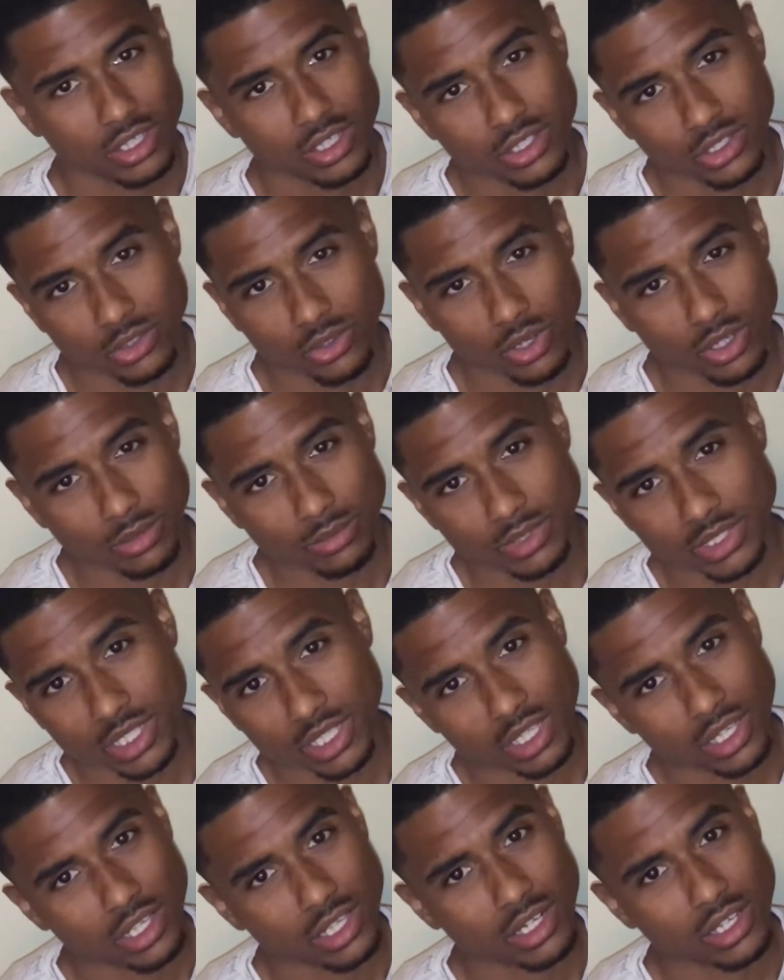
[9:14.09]
You know what I'm
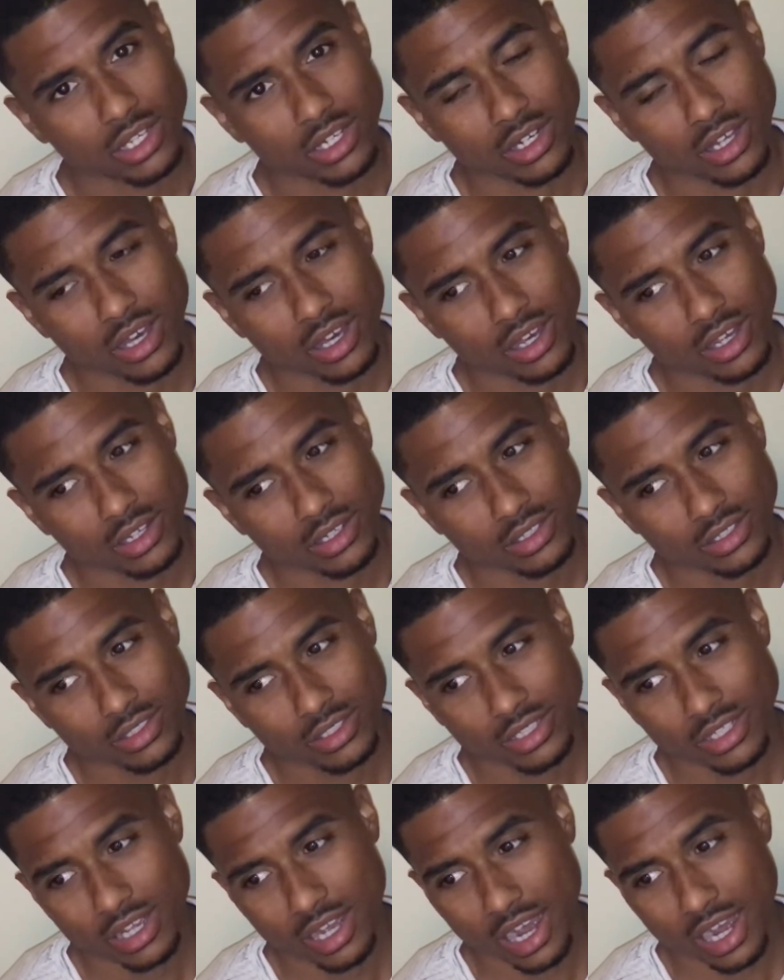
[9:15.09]
saying? And
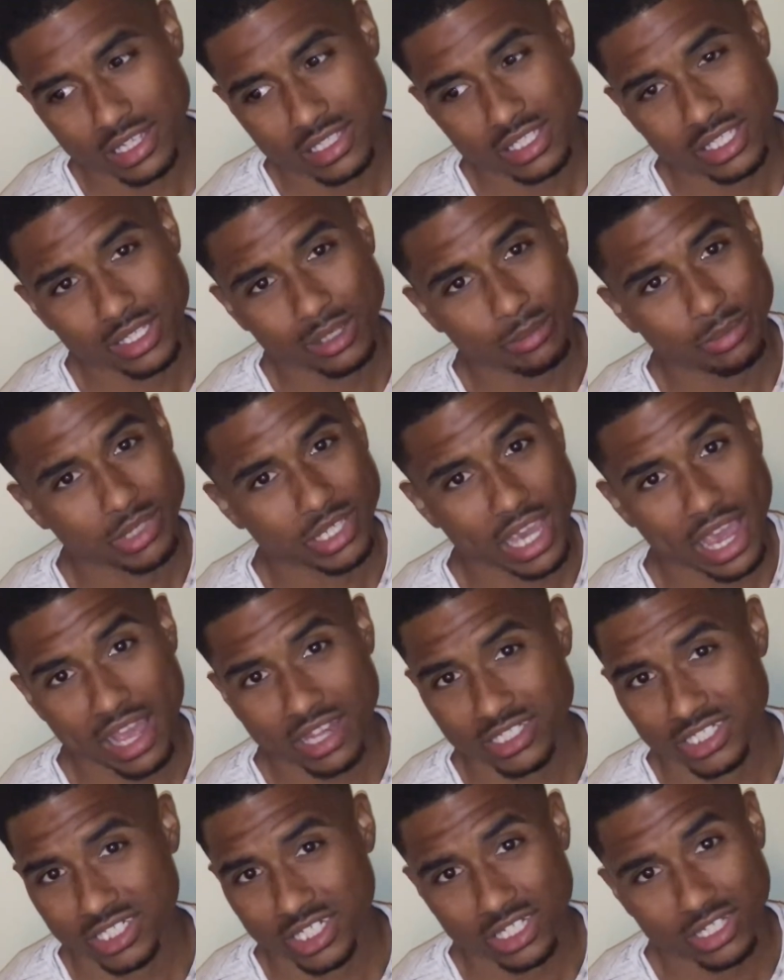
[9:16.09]
I tip
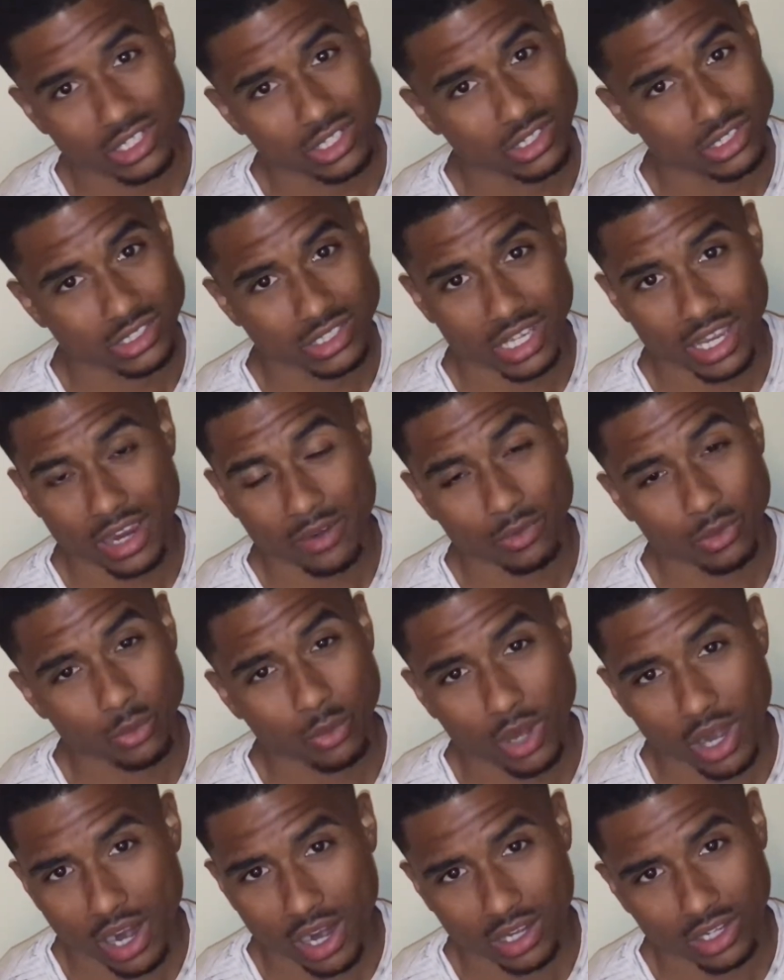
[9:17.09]
cashiers
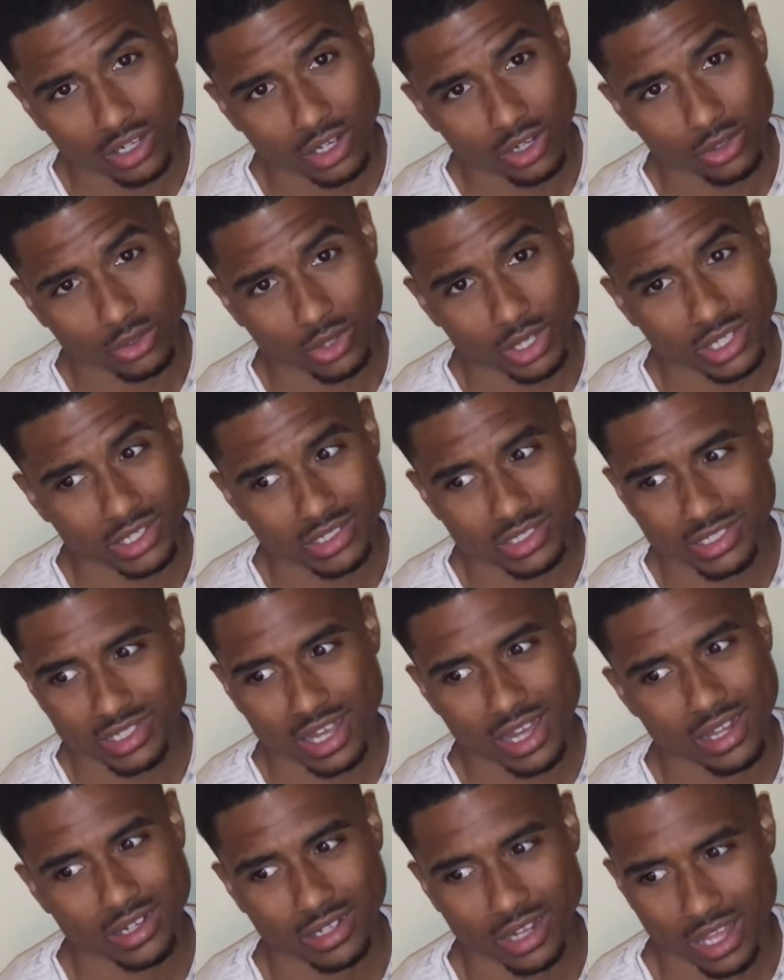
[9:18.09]
everywhere I go, and it's
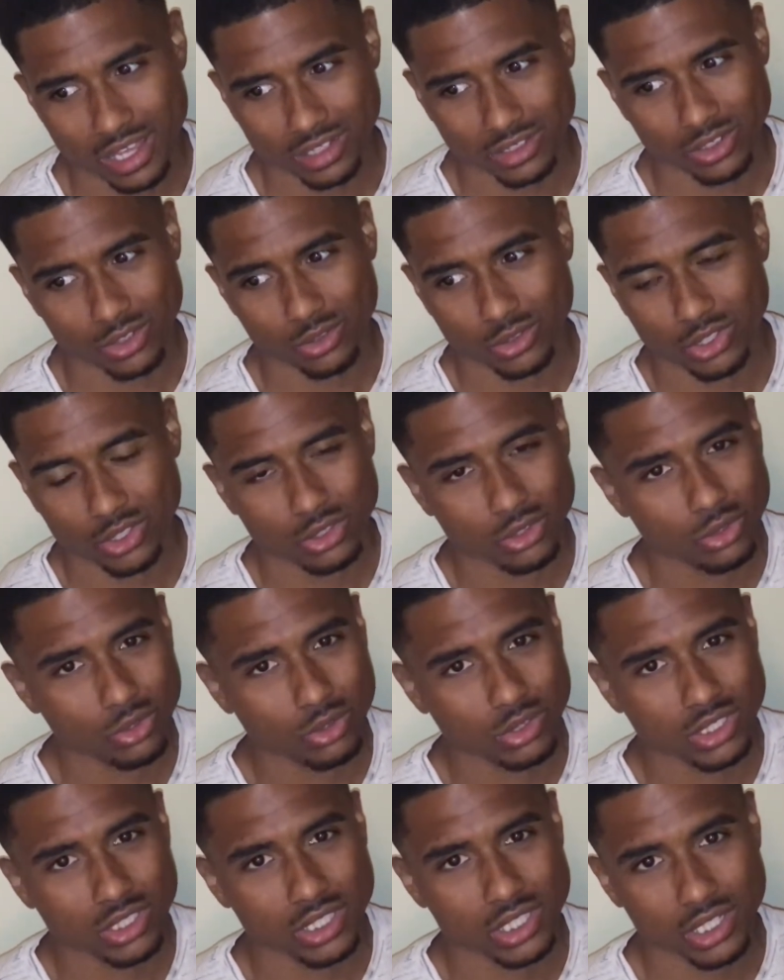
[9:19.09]
not like no
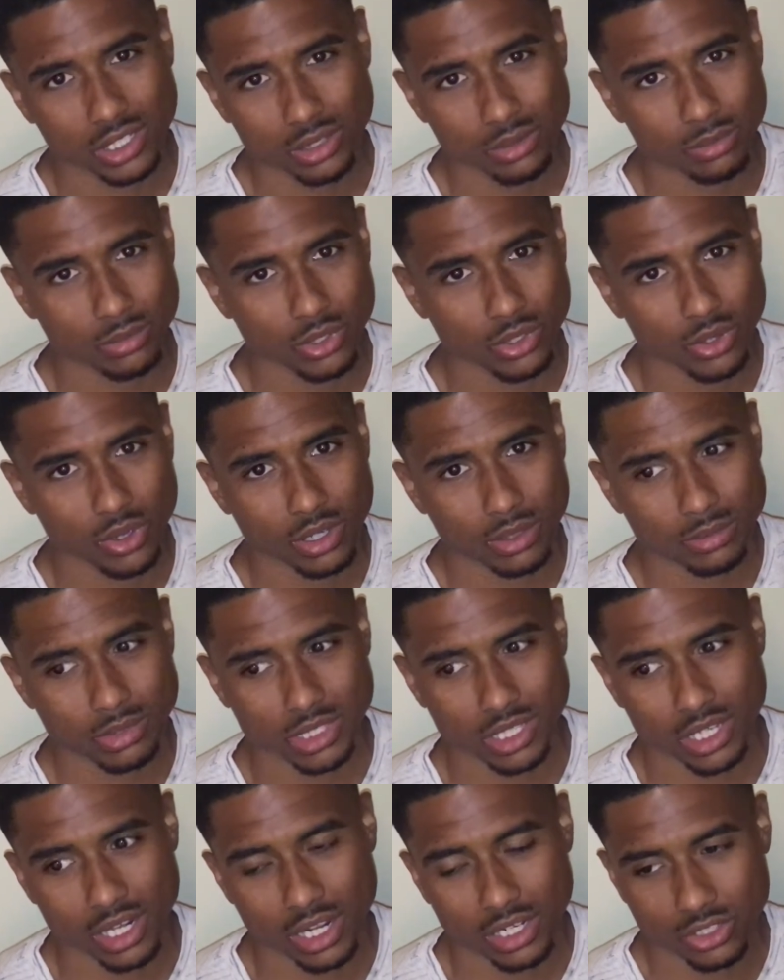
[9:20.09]
huge tip. You know what I'm
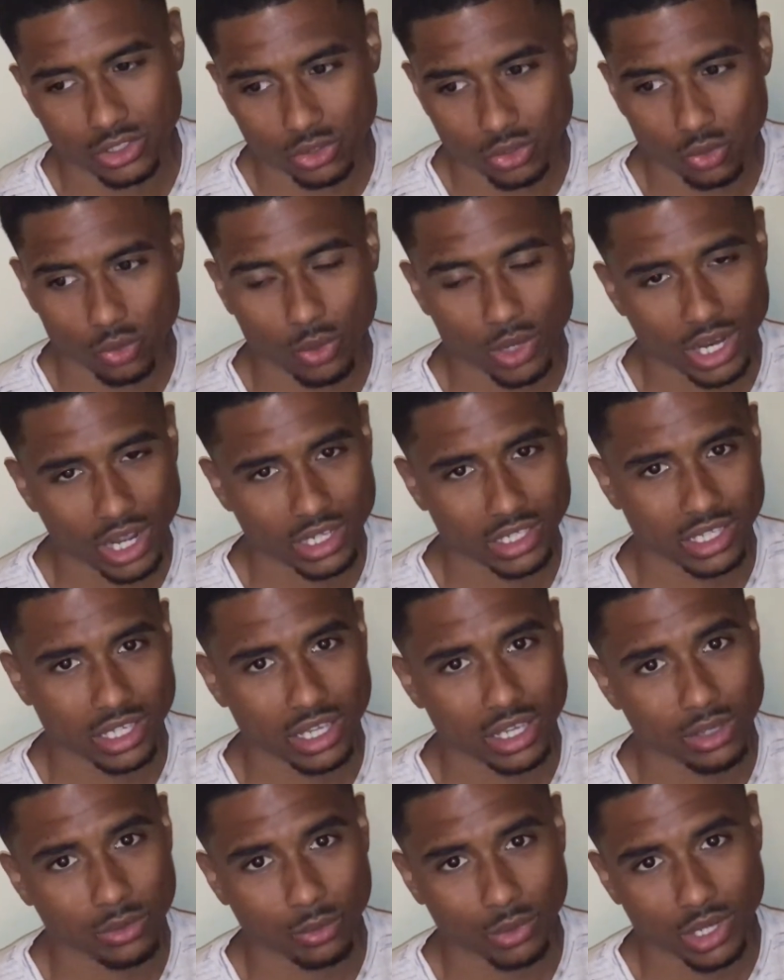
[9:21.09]
saying? I do what I
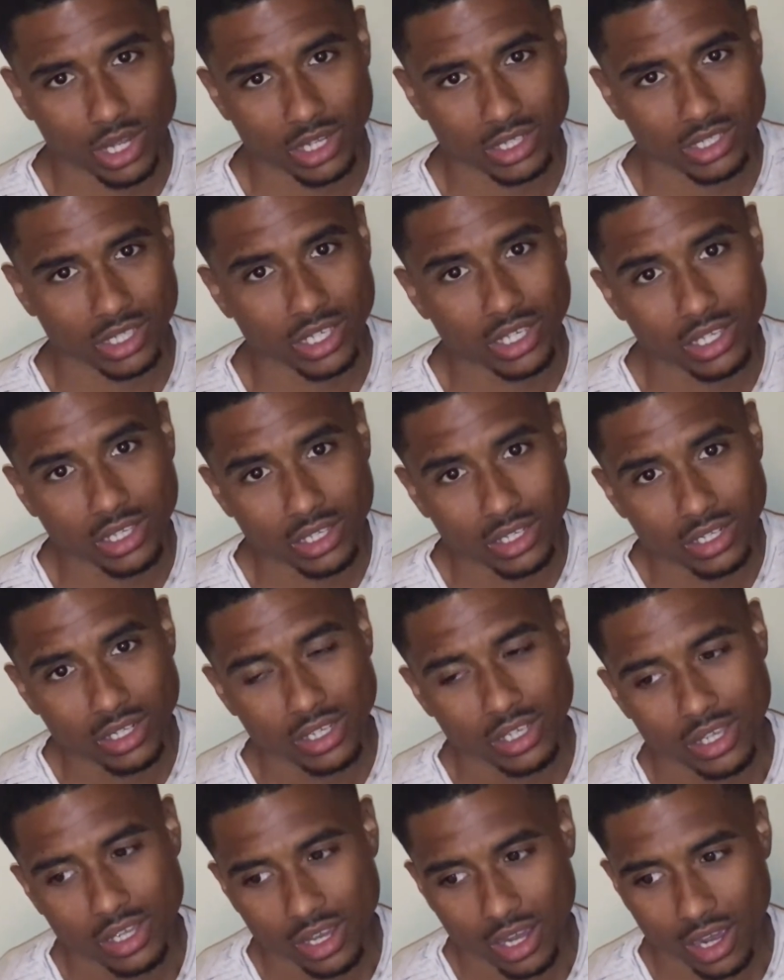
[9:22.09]
can when I can,
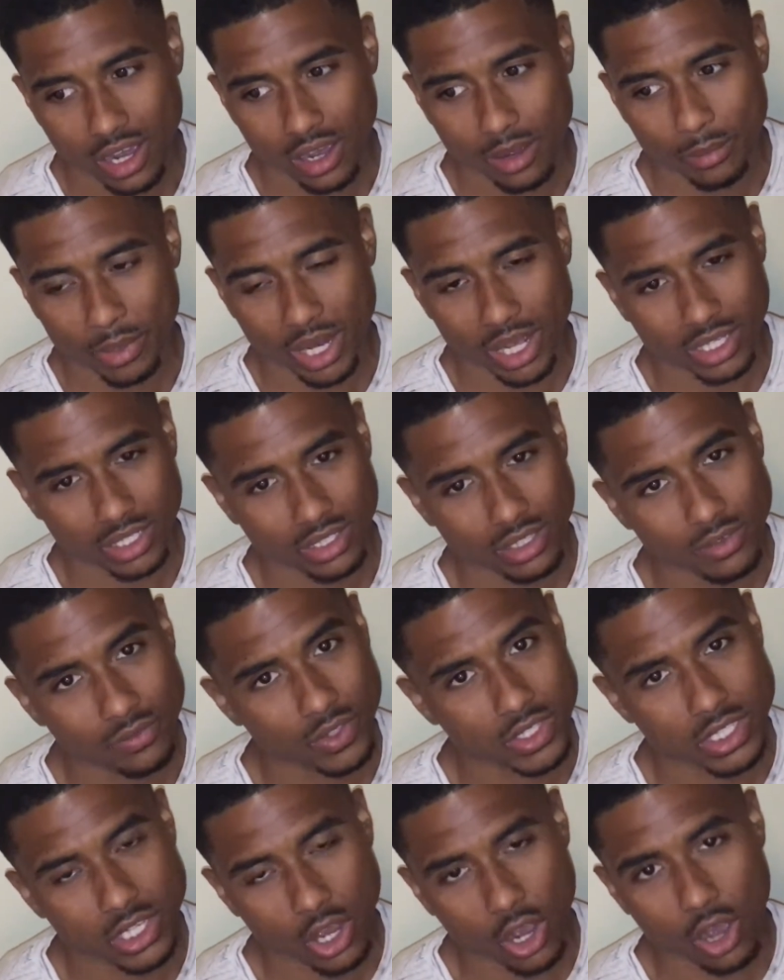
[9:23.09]
but I give
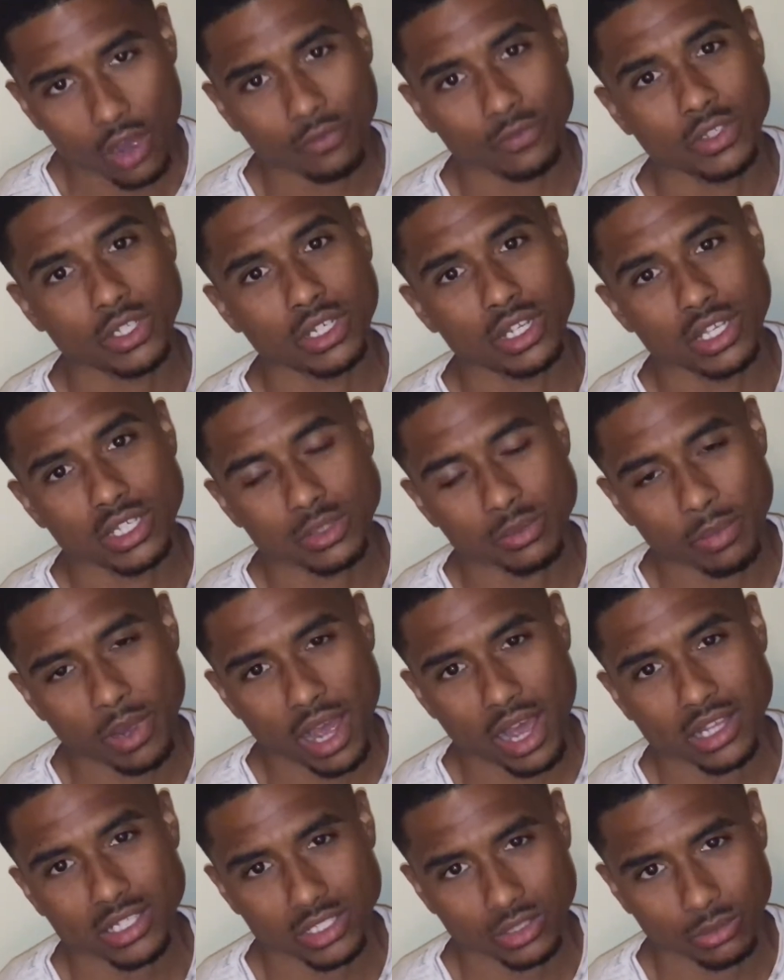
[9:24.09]
as often as
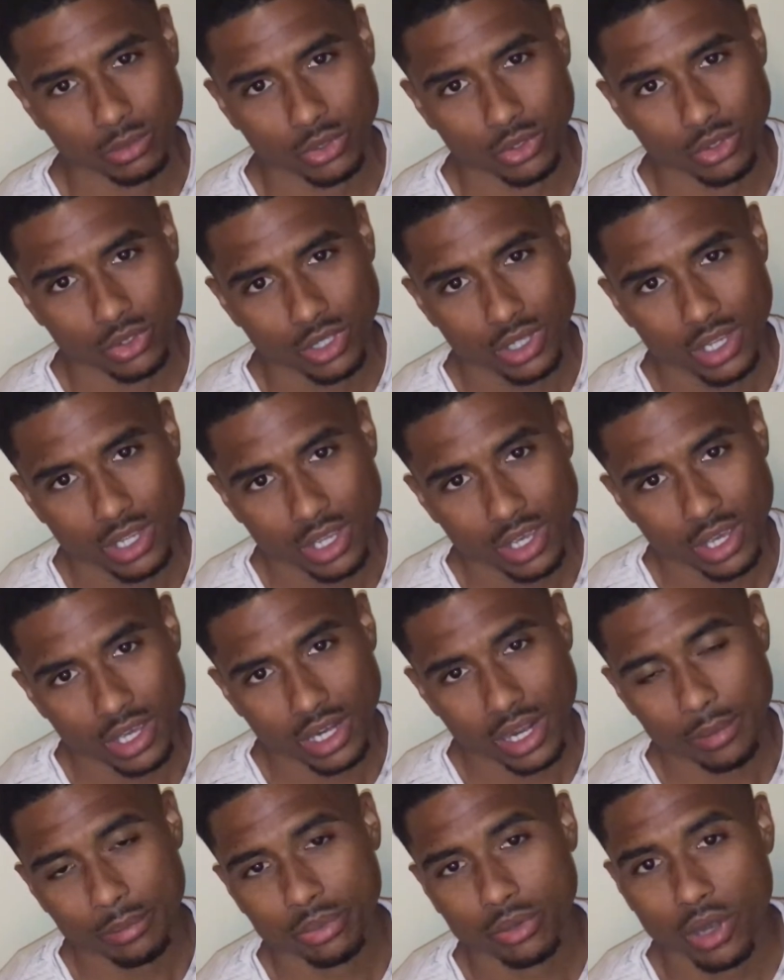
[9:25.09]
possible. And
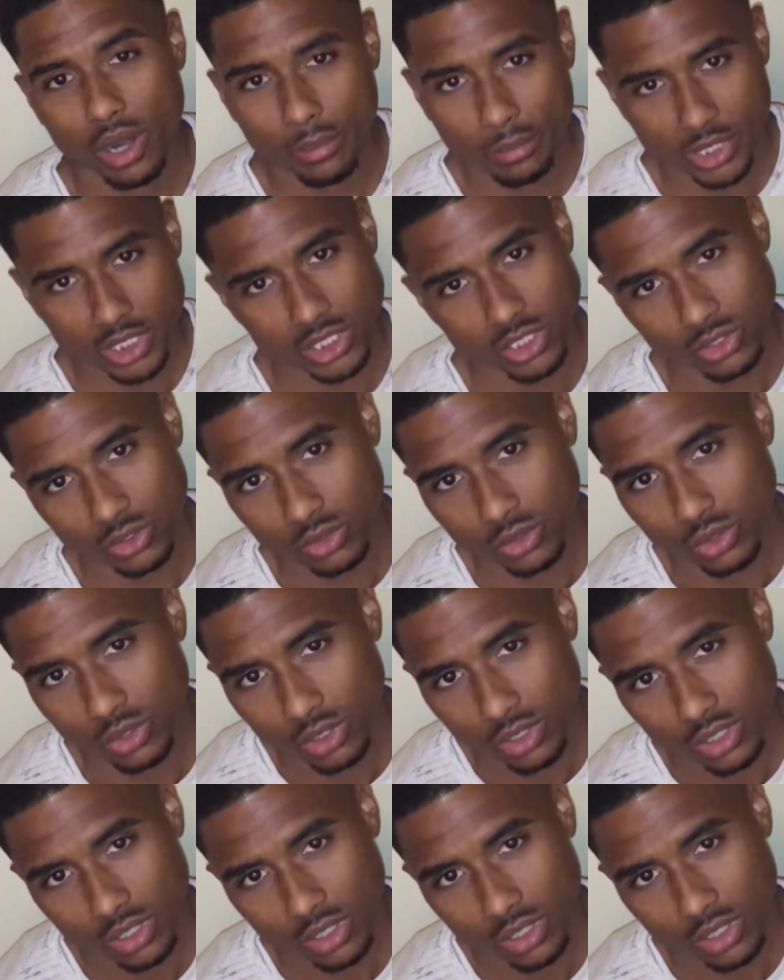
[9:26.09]
I promise you,